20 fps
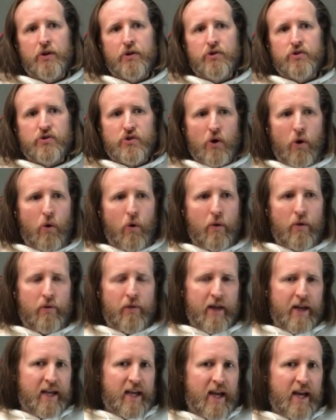So
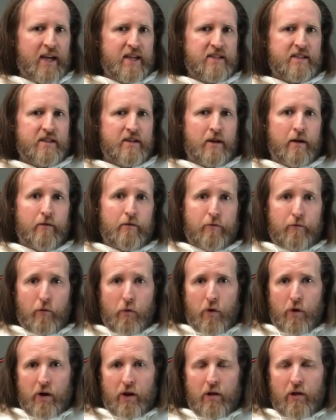they can't
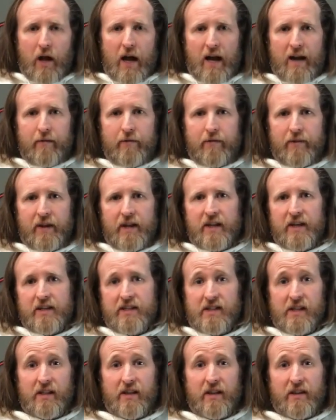afford a lot of
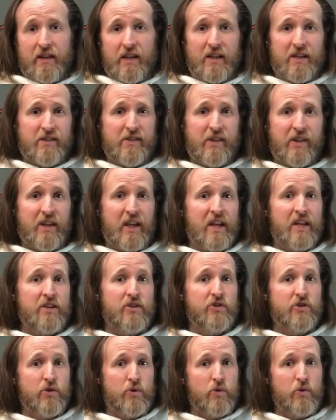things, and the things that they
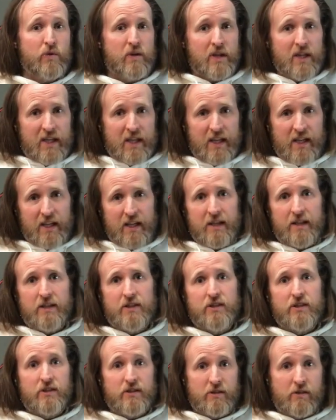do need
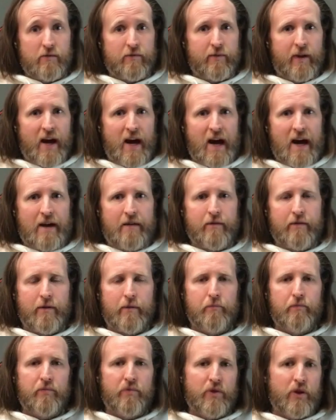to survive,
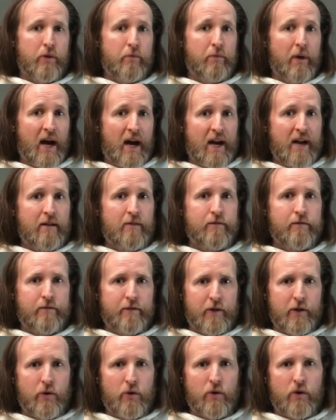they're buying
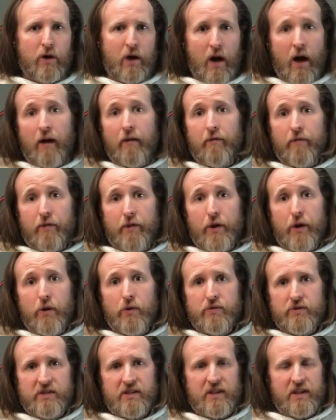fewer of
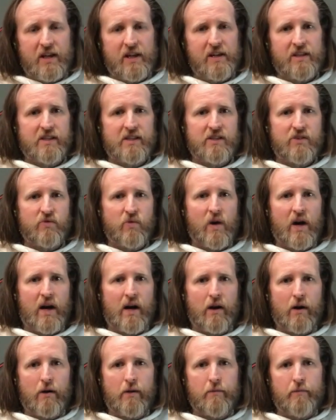those things as
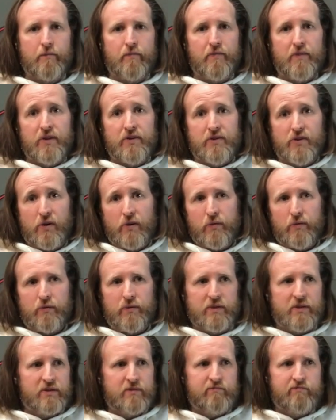well. So
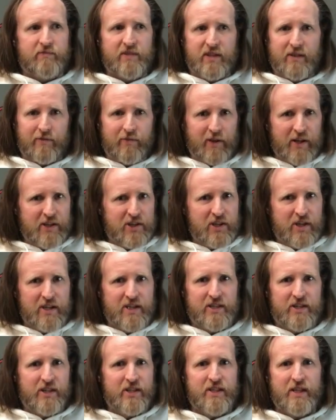deflation
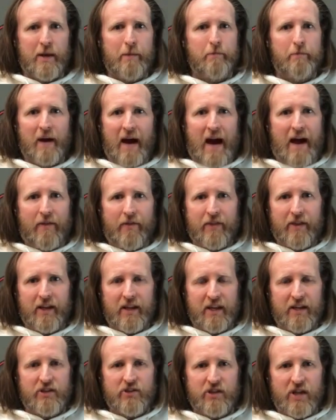is just a bad thing
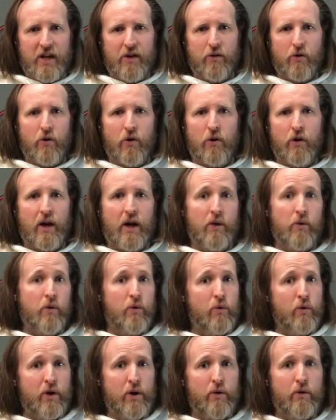in general, and we
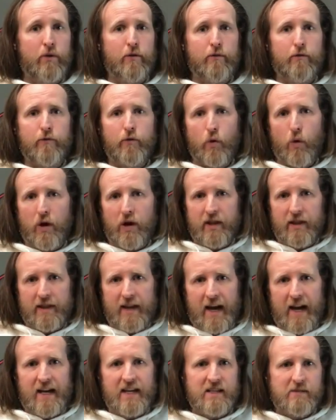want to avoid
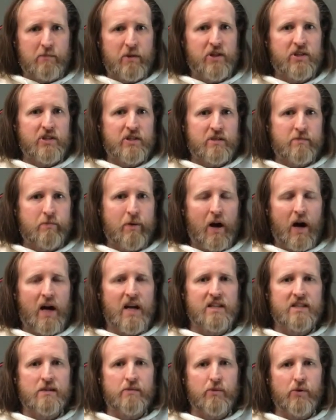that as much as
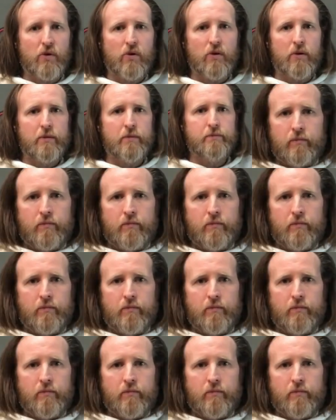possible.